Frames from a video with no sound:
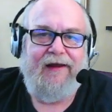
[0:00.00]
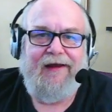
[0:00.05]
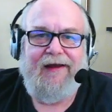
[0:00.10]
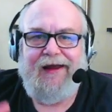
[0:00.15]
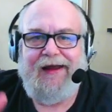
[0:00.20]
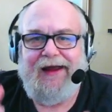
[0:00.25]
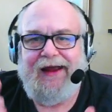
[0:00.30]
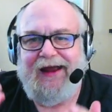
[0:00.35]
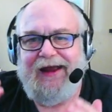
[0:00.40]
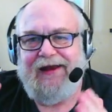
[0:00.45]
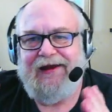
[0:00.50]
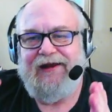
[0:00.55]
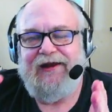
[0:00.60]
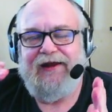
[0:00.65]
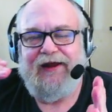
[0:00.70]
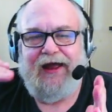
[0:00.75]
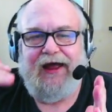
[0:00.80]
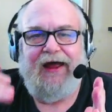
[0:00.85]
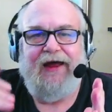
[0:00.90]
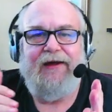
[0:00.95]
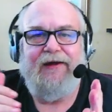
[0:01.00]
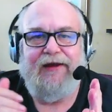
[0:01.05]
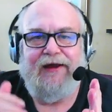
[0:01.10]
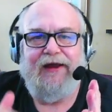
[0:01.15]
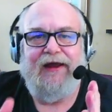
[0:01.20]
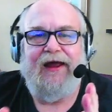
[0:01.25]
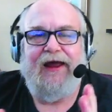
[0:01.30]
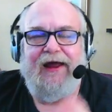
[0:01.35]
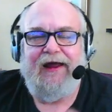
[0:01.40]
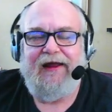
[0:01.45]
and
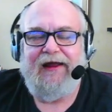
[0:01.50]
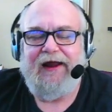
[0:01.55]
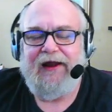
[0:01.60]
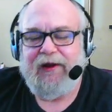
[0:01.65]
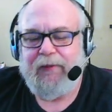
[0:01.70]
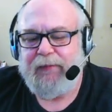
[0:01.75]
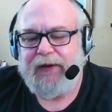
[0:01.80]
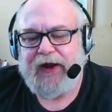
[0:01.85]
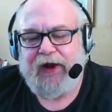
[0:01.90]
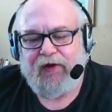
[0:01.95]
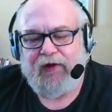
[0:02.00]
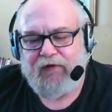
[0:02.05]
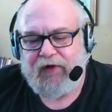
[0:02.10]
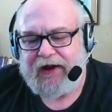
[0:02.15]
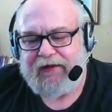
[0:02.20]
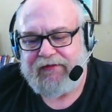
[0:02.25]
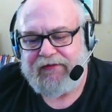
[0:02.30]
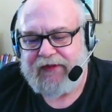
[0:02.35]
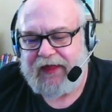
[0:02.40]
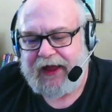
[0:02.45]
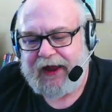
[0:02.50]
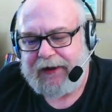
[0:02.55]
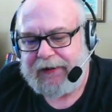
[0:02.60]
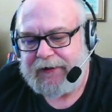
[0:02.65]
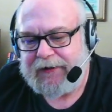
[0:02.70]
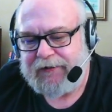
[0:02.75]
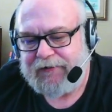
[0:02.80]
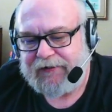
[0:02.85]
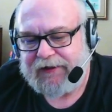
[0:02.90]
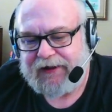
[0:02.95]
it'll be a great thing.
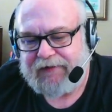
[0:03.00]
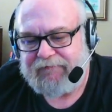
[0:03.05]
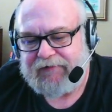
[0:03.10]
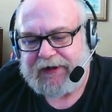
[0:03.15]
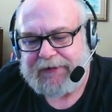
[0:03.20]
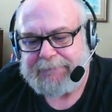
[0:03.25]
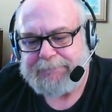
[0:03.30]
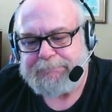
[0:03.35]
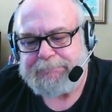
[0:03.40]
You'll love it.